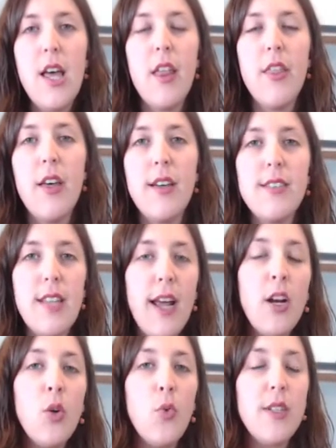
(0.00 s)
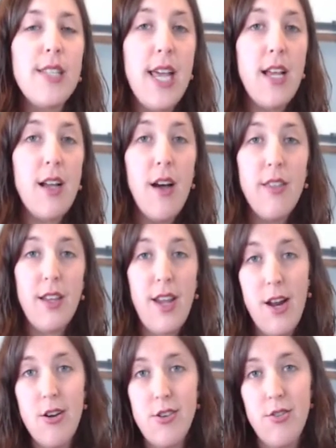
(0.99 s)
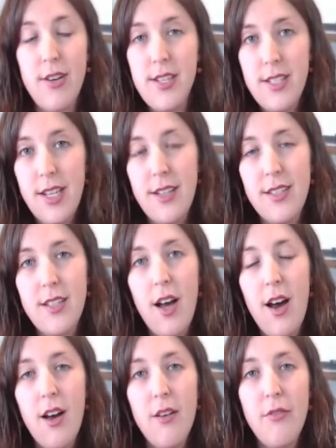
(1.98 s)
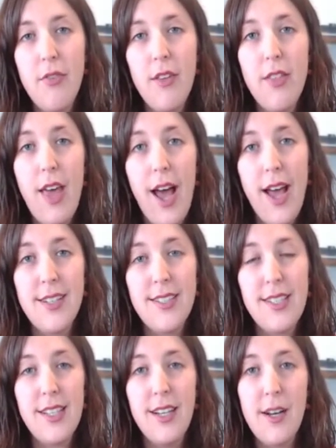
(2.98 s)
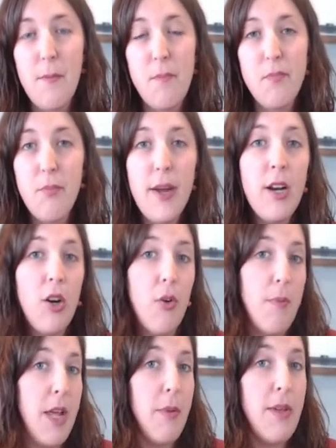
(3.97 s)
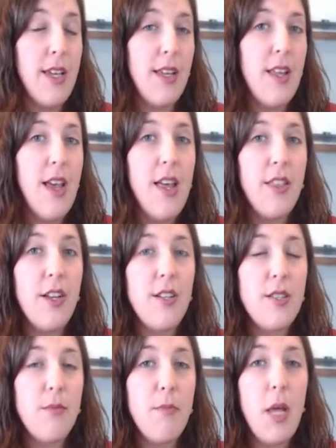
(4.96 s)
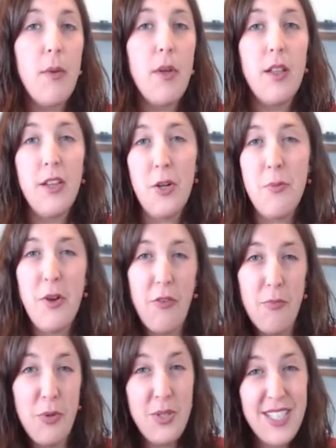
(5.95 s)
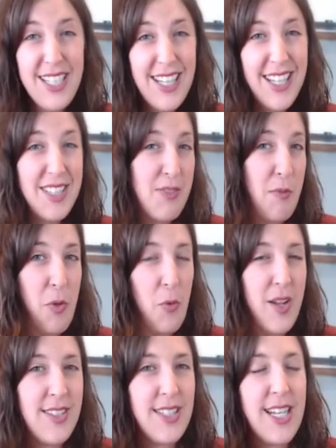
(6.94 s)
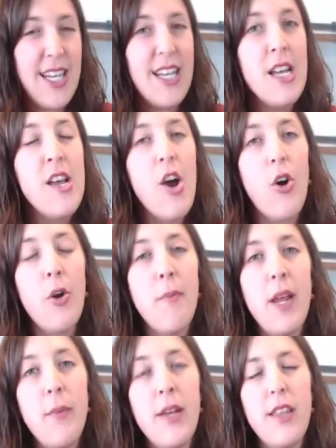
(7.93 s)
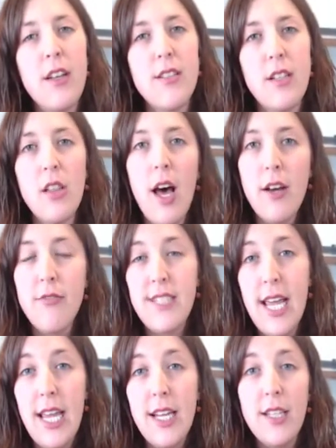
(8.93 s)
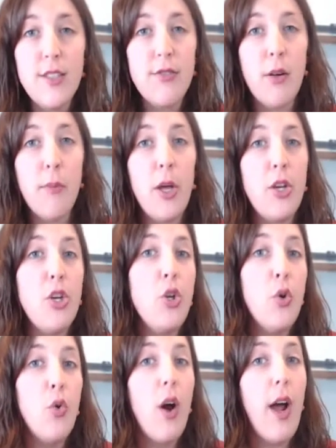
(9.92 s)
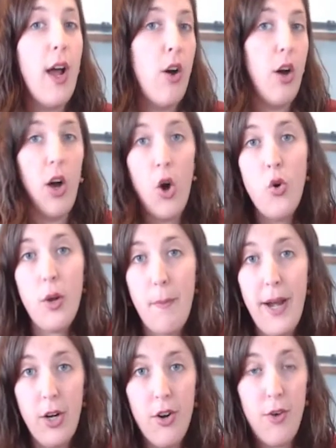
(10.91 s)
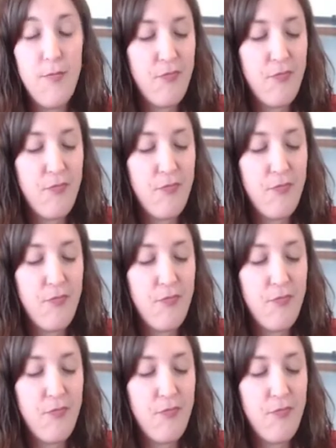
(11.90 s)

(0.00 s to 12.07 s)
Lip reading: the cider will take on the characteristics of that barrel. Maybe there's a little bit of booziness from the whiskey, or maybe there's a lot of tannins from a new oak barrel.